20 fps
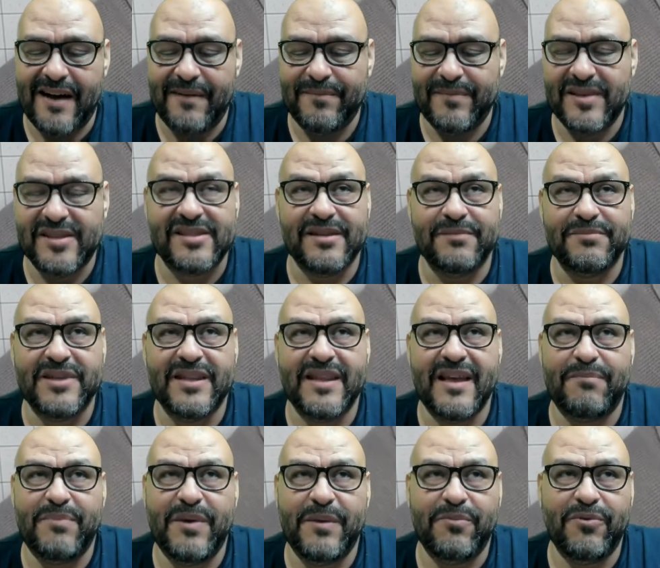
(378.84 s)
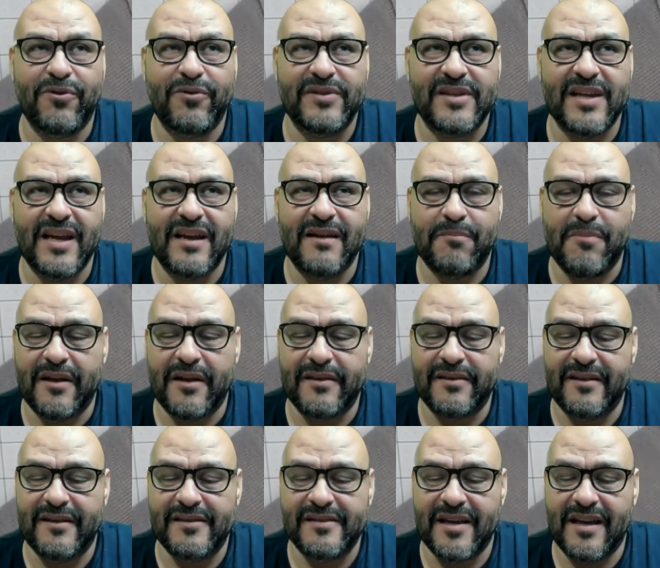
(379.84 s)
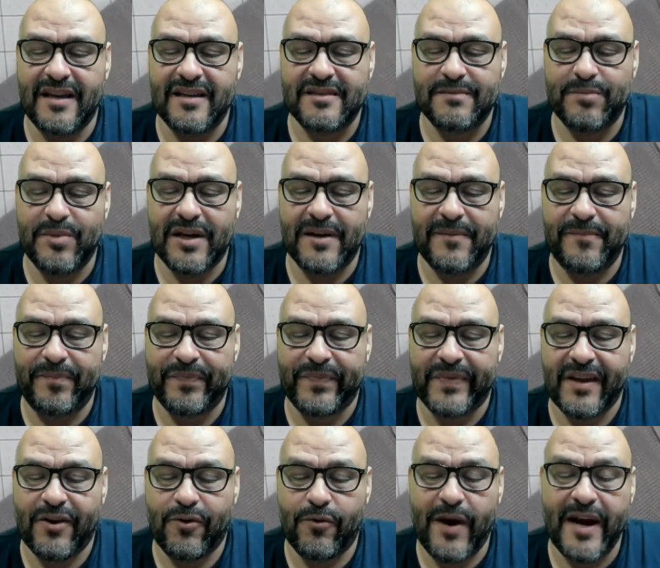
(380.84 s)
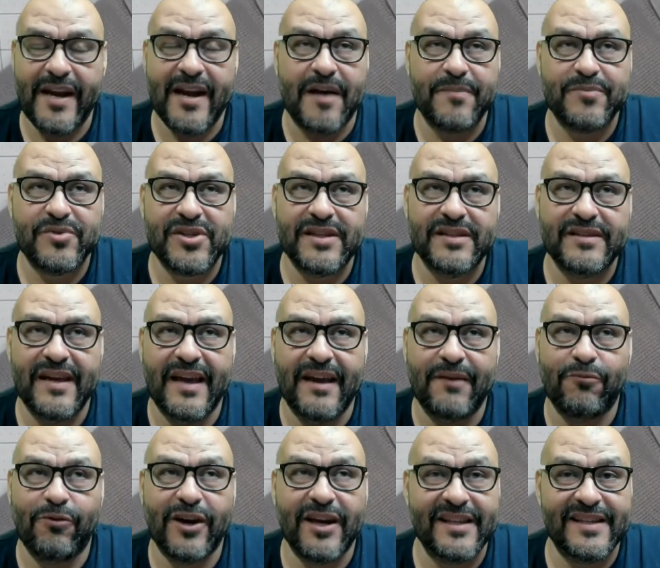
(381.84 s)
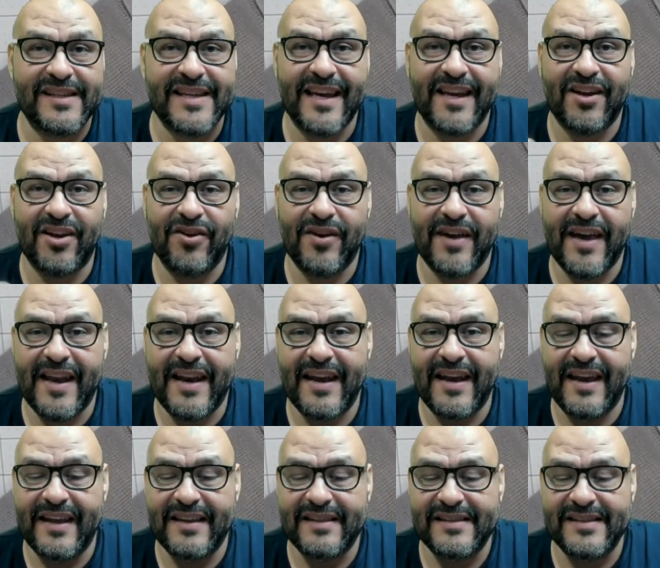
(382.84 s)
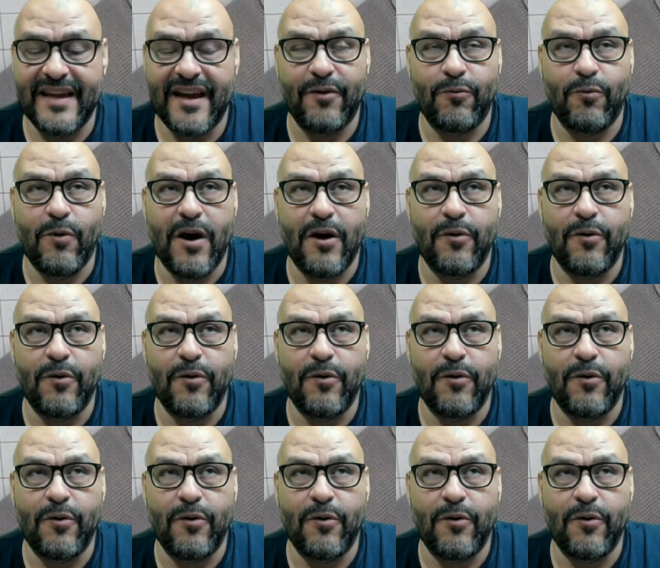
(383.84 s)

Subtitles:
Something that people don't think about these days, but great option, and we're going to take a look at it and see how well it